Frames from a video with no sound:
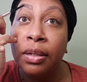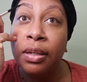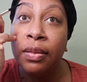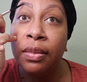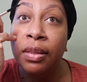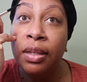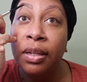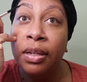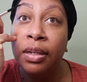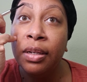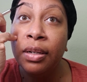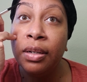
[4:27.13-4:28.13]
And
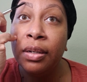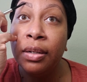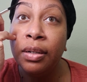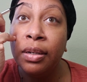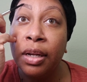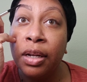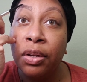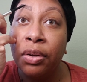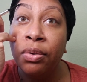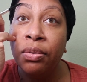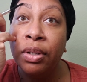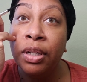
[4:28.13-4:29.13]
then I
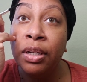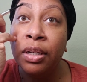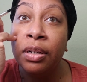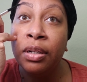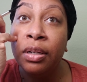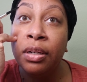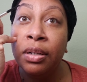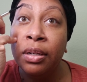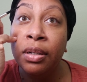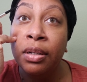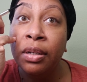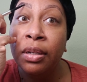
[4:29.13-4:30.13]
go in
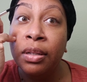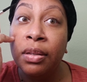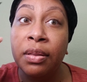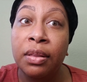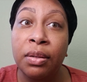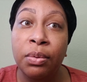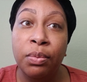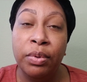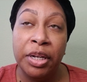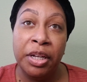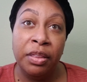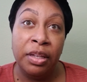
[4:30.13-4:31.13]
the
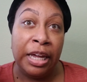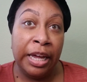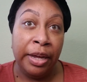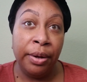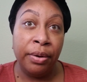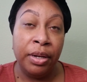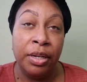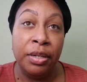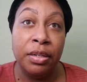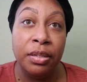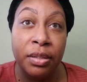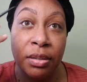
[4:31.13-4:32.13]
way the hair
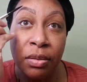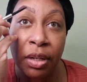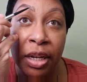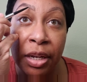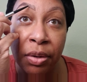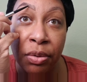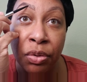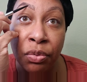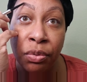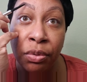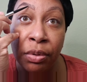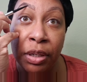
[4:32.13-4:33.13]
is. The hair is
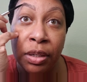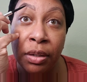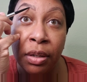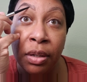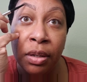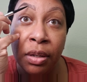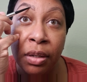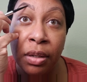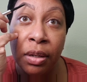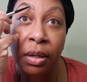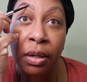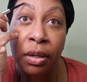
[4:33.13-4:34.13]
growing.
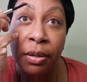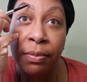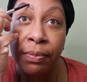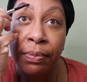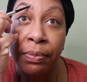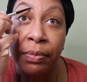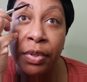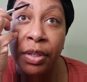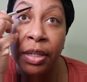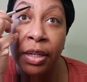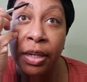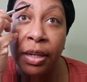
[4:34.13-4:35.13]

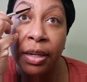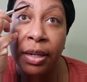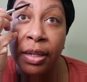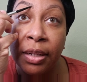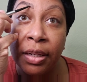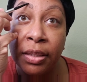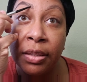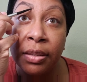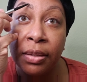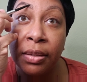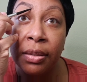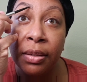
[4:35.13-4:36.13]
But yeah, I like
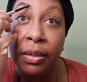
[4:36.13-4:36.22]
to